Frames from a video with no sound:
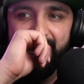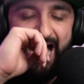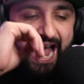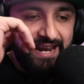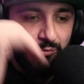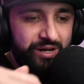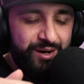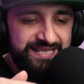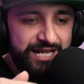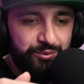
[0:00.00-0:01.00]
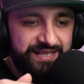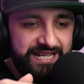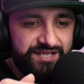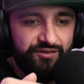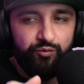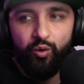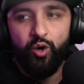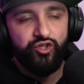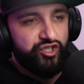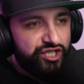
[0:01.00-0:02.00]
And what do I say with Gears of War?
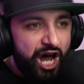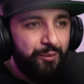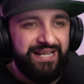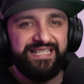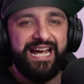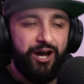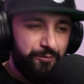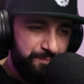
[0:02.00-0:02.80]
Slow it down.